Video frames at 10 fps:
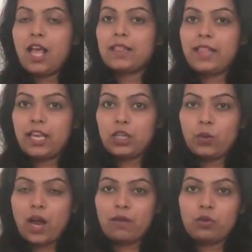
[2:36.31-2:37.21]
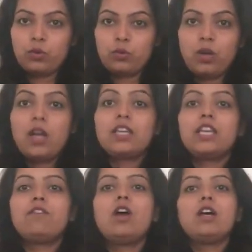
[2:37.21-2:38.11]
Then you have to
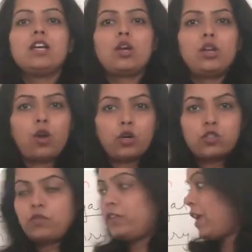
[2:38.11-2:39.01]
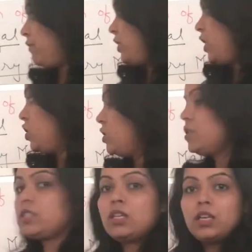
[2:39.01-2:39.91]
give lots of
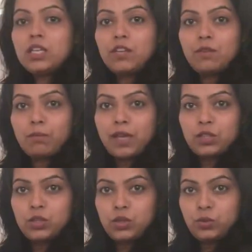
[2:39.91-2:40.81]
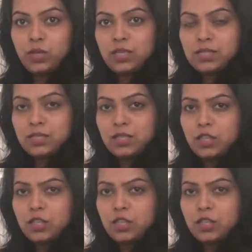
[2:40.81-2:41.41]
definitions given by the jurists.